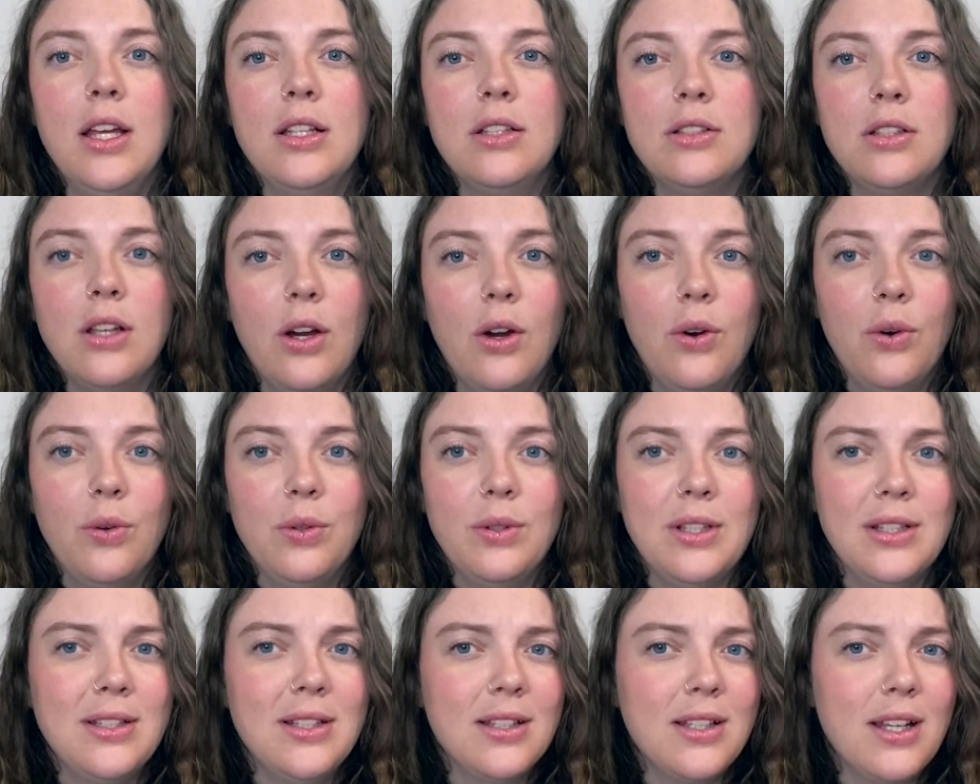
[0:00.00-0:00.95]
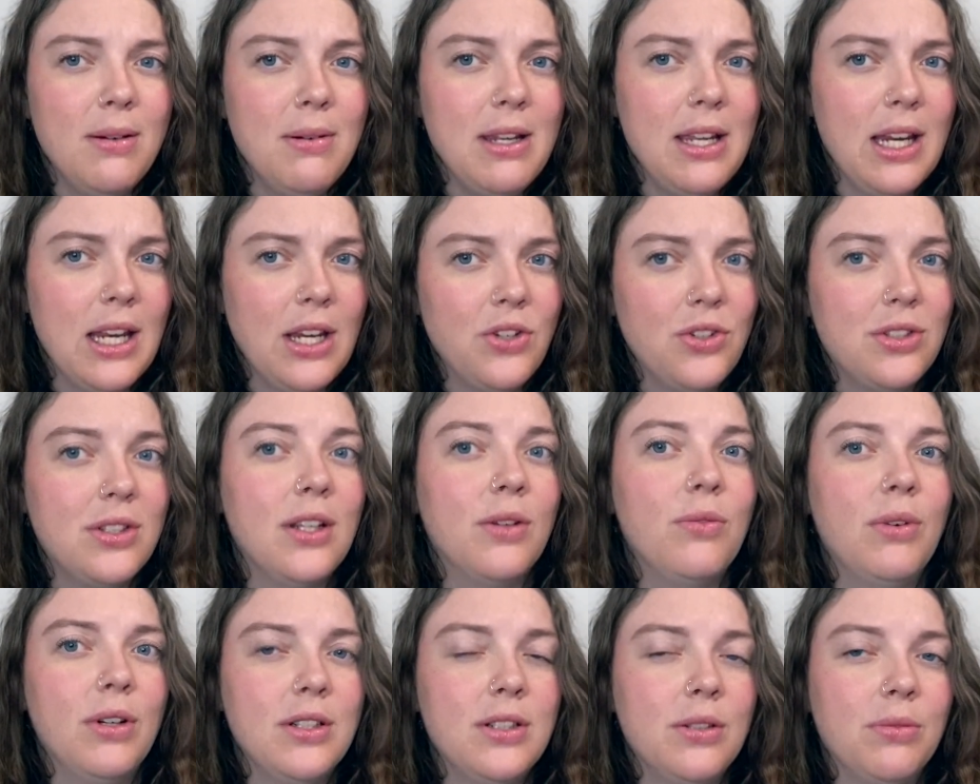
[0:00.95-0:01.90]
So this is gonna be an
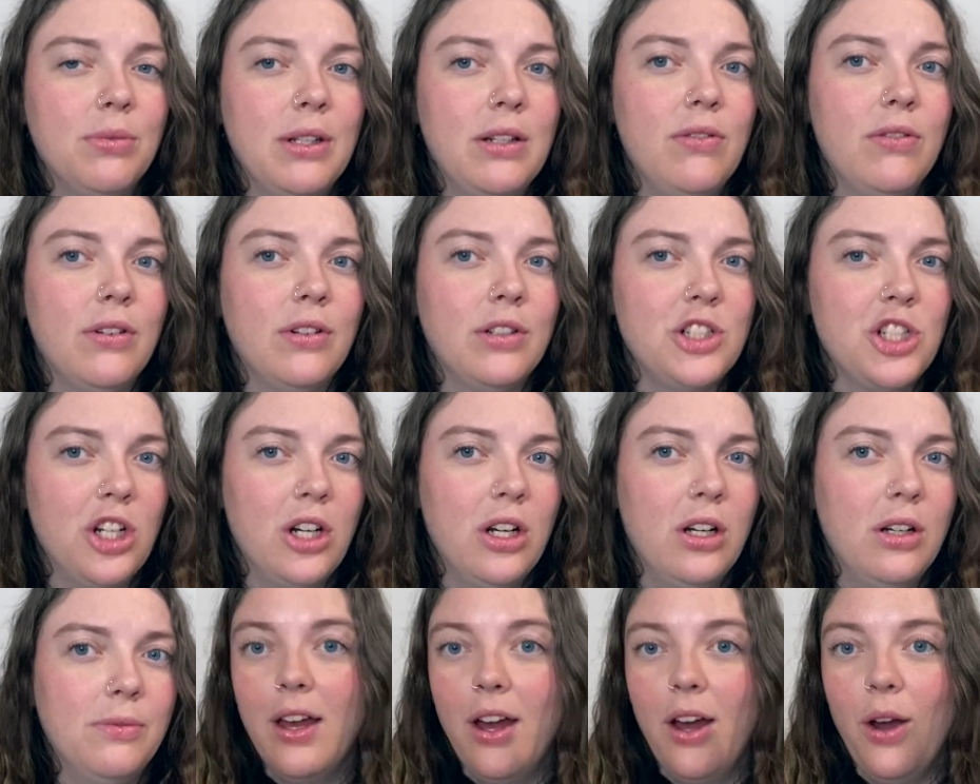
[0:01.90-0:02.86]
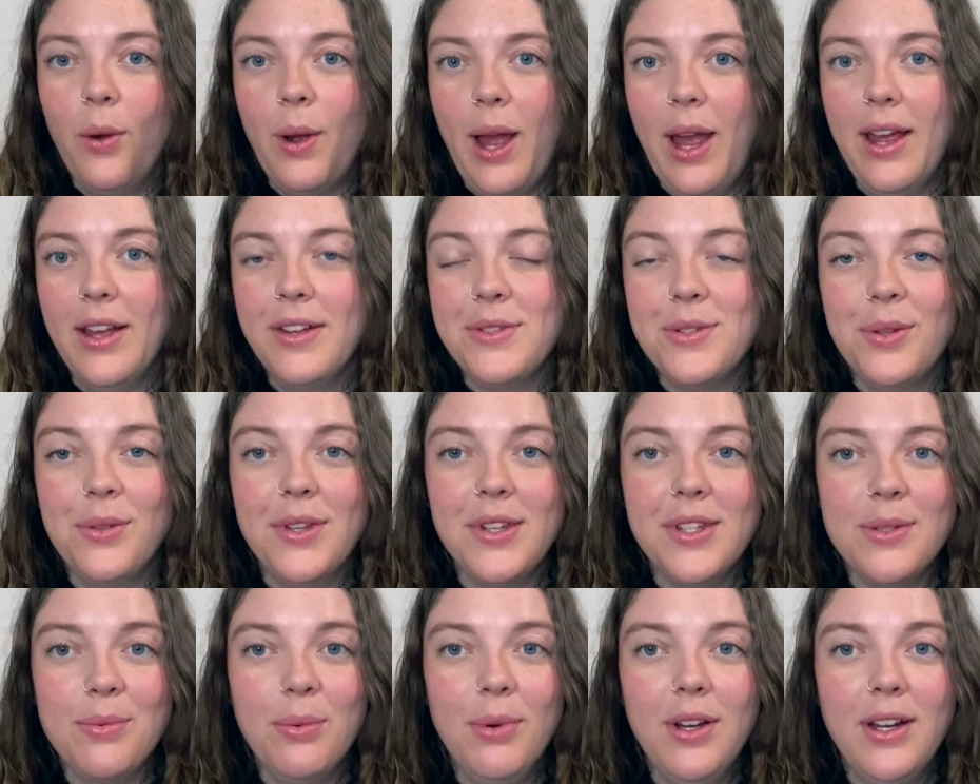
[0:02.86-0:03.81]
interesting one to read for sure. Okay, so
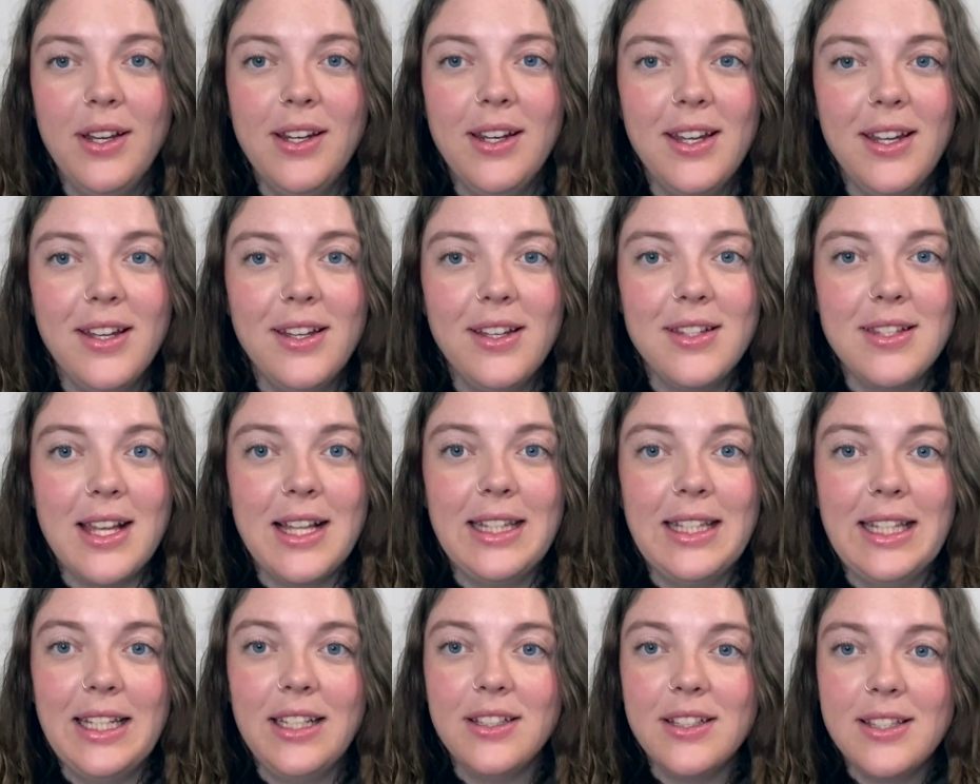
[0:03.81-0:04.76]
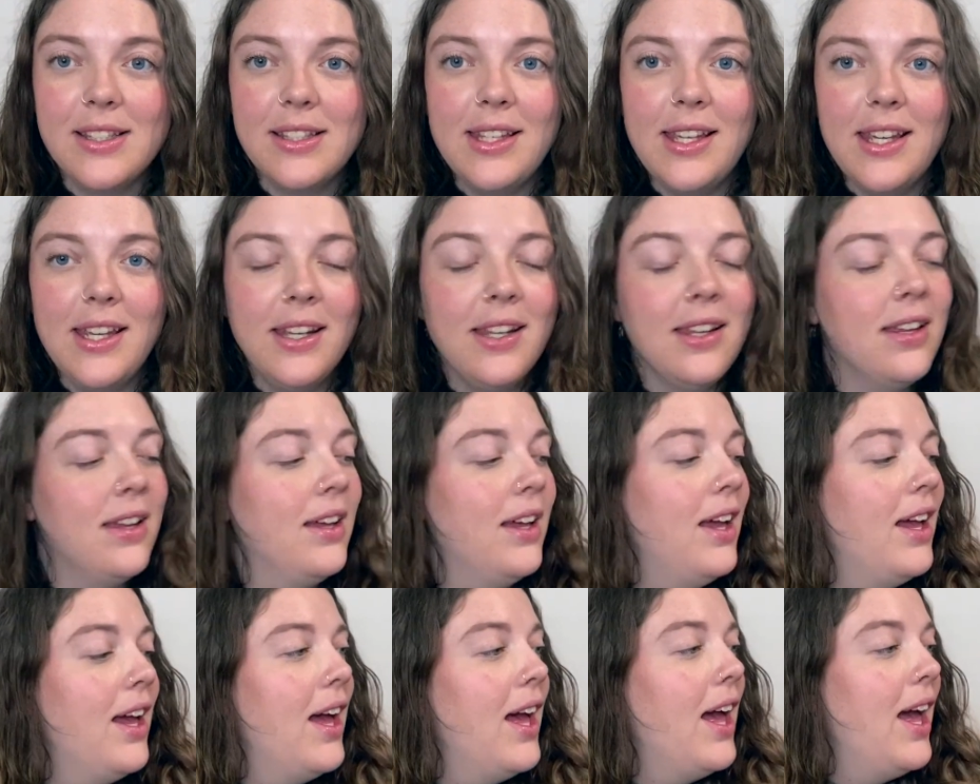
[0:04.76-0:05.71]
this one is A Little Seed,
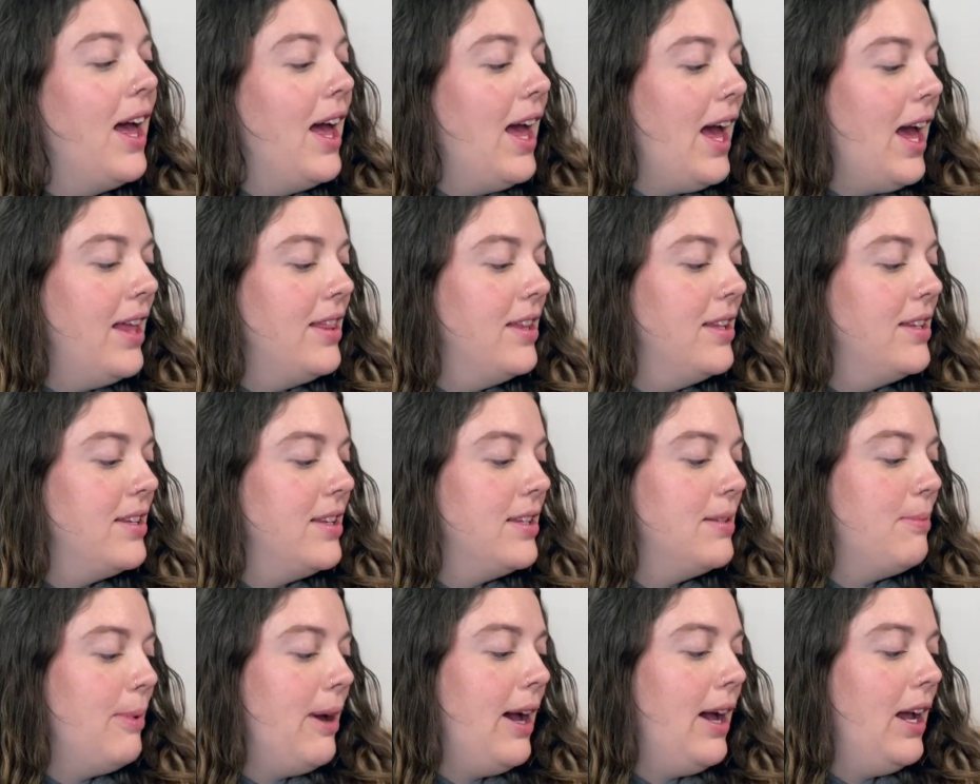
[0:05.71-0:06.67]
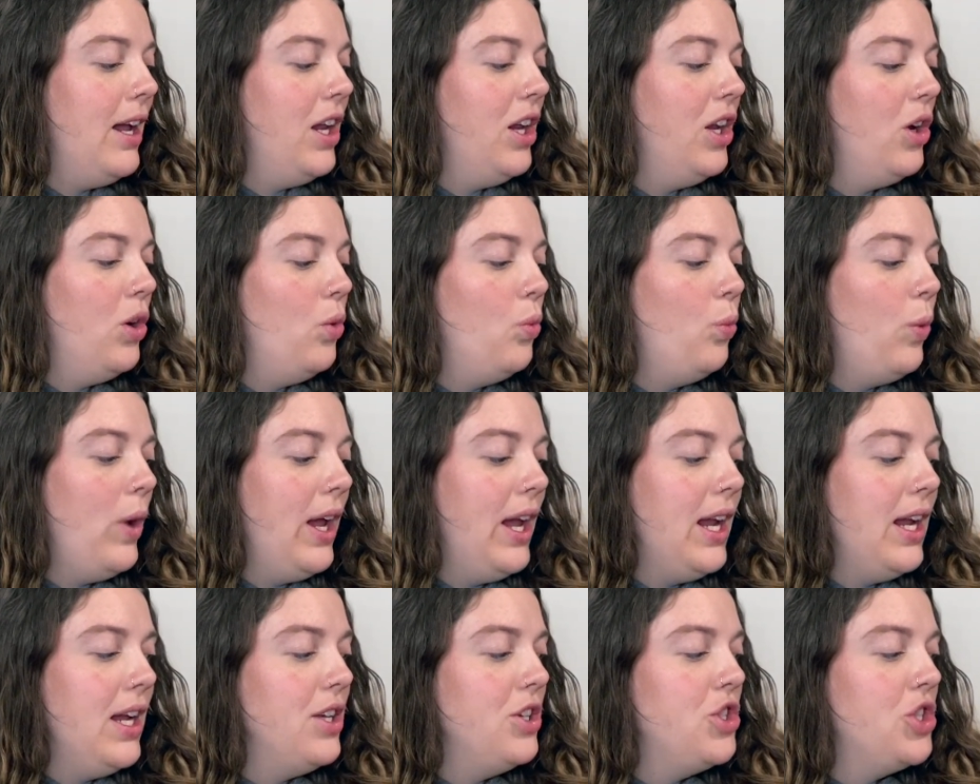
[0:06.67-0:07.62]
and this is by
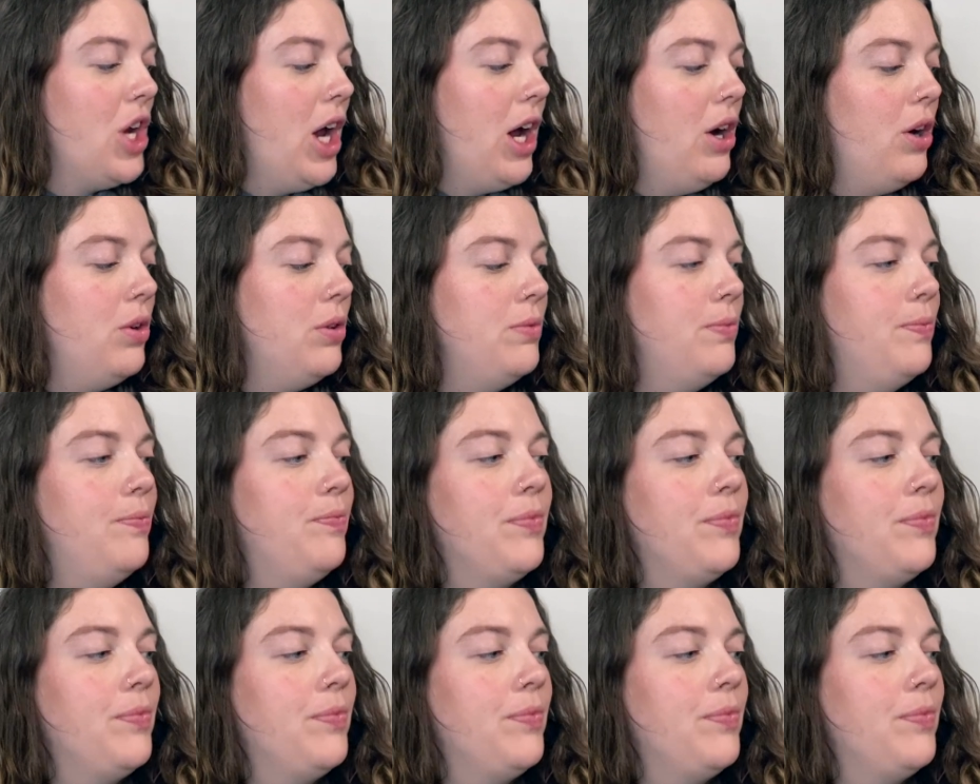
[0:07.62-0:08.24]
Tchou.